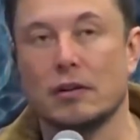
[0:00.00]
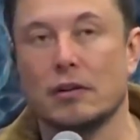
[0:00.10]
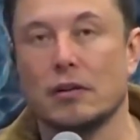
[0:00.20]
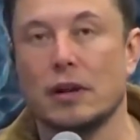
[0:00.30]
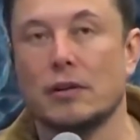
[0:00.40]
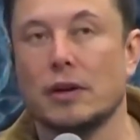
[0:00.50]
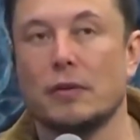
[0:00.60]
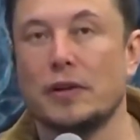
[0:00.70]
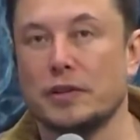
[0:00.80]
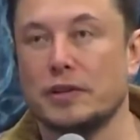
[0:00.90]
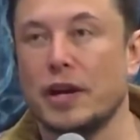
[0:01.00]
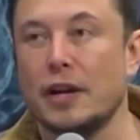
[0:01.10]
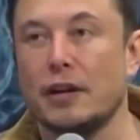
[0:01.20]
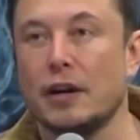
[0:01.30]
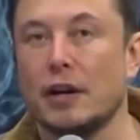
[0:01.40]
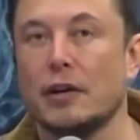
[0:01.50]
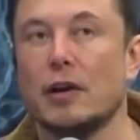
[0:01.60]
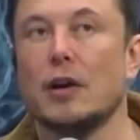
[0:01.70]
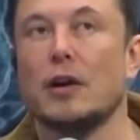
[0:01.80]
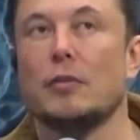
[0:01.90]
That would be insane. And
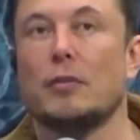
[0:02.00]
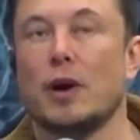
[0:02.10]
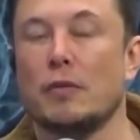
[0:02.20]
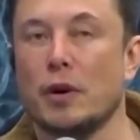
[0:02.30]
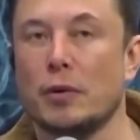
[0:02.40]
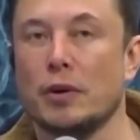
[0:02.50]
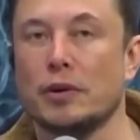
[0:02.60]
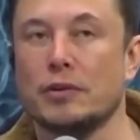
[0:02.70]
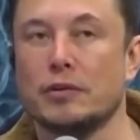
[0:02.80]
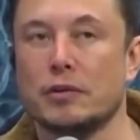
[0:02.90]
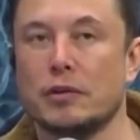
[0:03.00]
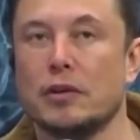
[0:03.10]
mark my words,